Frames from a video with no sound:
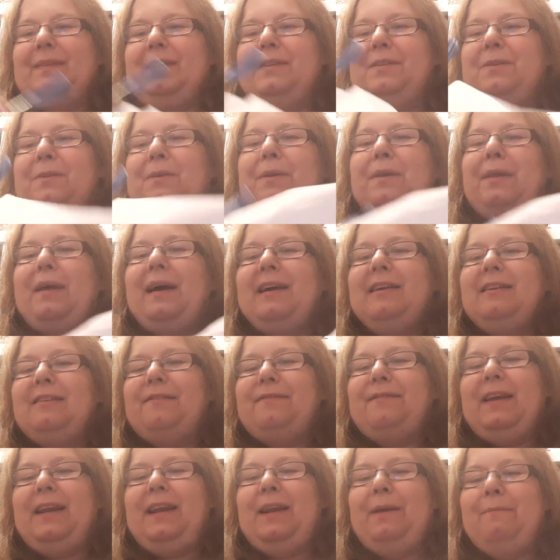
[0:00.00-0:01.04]
So thanks
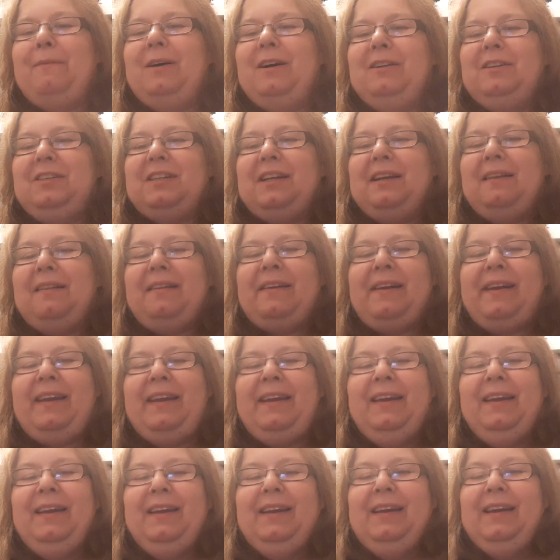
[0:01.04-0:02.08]
very much, Hilary.
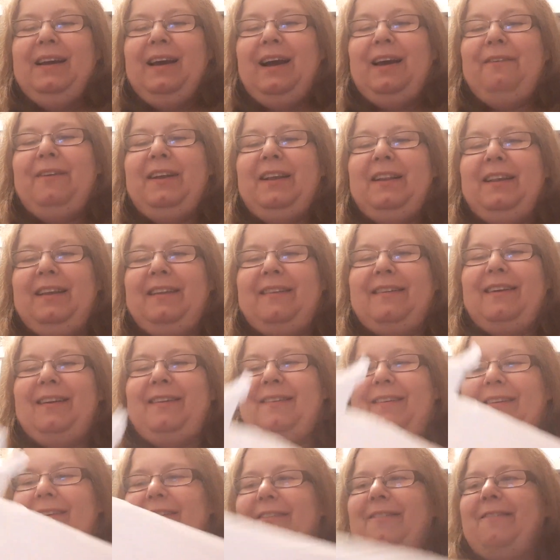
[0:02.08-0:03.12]
I really
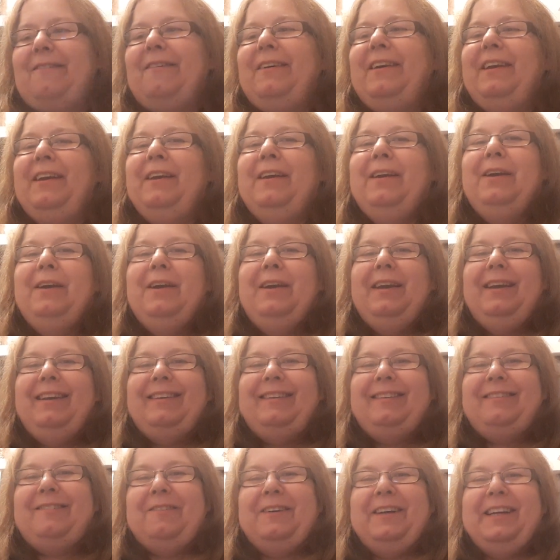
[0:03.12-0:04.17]
did enjoy
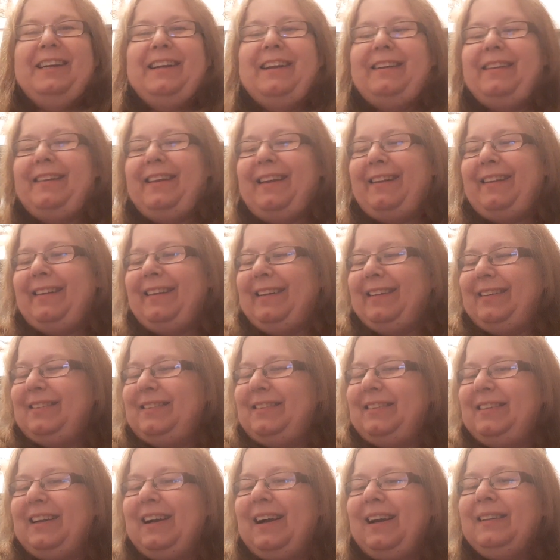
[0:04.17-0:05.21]
joining in this
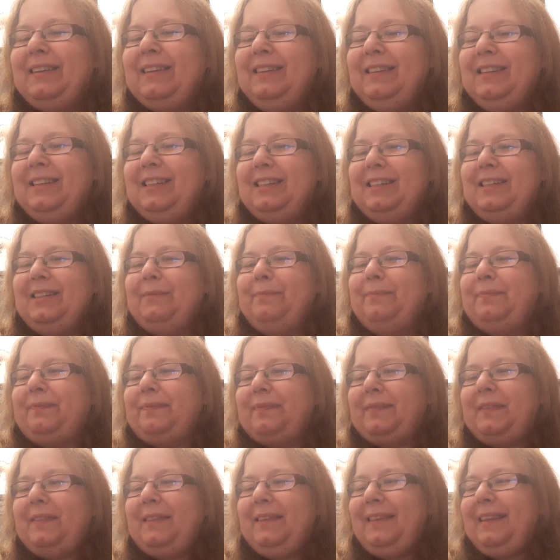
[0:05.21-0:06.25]
challenge.
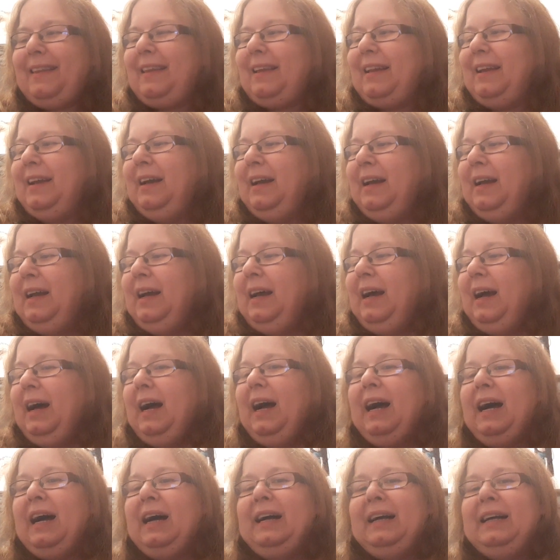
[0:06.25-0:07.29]

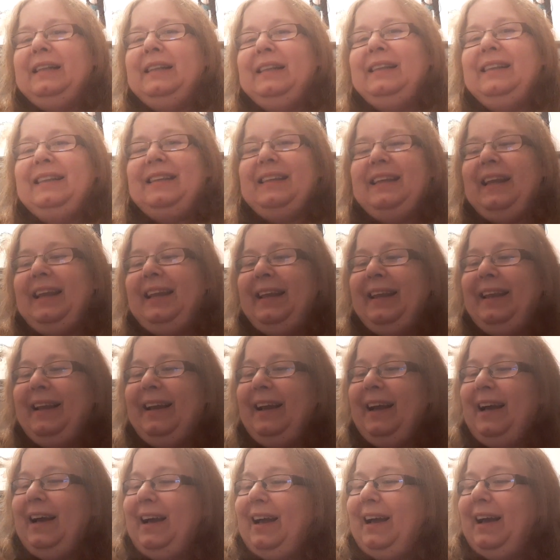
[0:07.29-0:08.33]
And I've
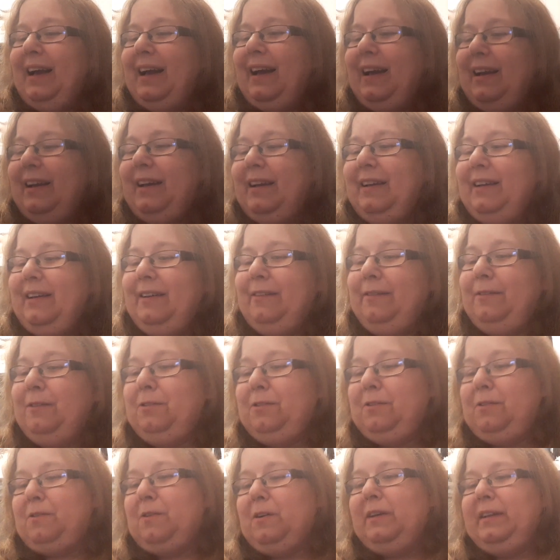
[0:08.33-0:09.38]

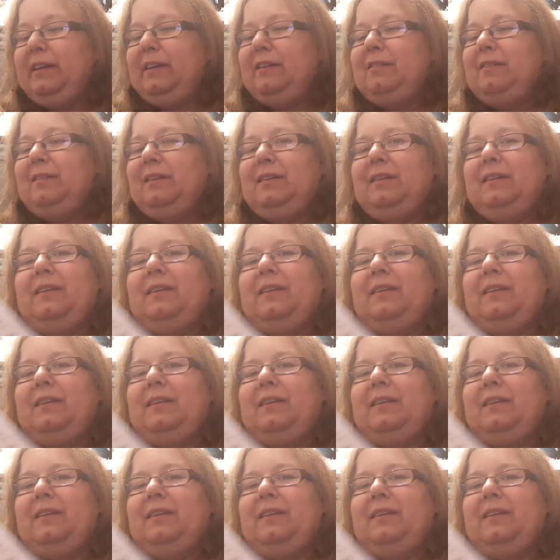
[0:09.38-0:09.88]
also got this